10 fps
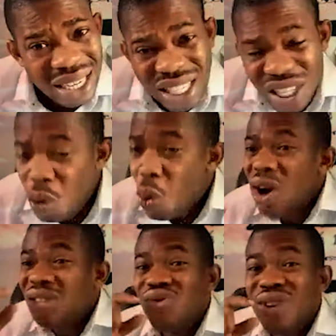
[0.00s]
You see,
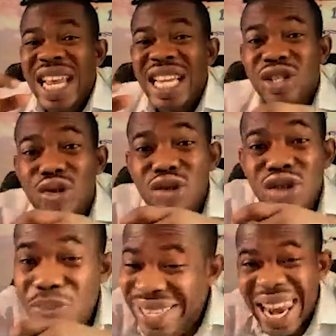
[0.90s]
what relationship
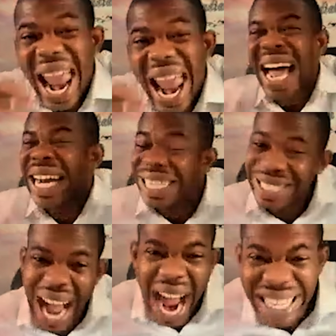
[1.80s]
is light
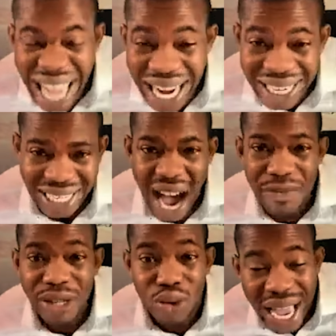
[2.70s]
and darkness
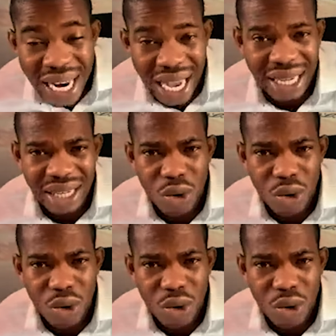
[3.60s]
having together?